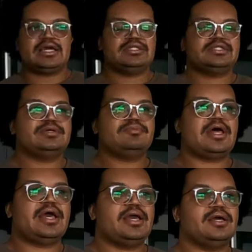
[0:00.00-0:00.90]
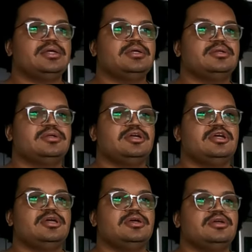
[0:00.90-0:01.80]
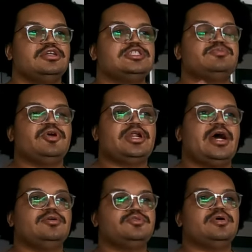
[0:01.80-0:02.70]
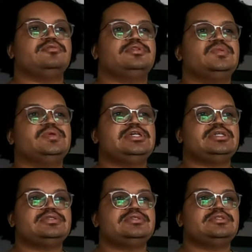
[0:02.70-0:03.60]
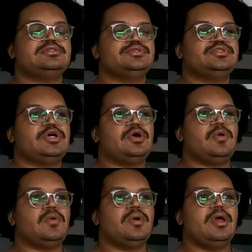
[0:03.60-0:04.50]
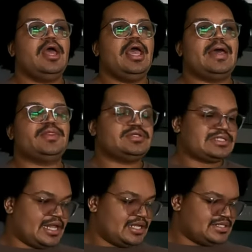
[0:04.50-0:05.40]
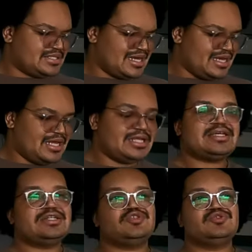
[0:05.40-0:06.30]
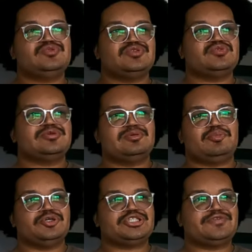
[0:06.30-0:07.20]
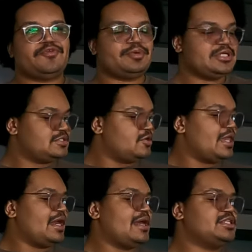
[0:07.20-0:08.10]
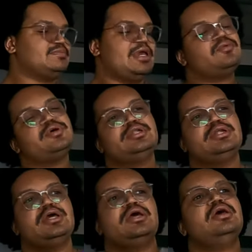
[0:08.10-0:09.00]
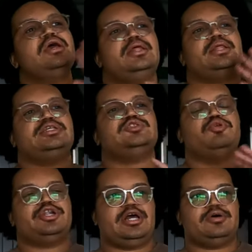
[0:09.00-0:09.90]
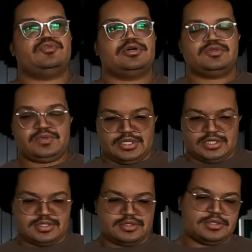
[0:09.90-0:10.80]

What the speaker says: I eat them, like, spread out throughout the weeks. So, and those salads, is like, it's like two or three portions for me. So, like, I just make one and, like, spread it out throughout the week.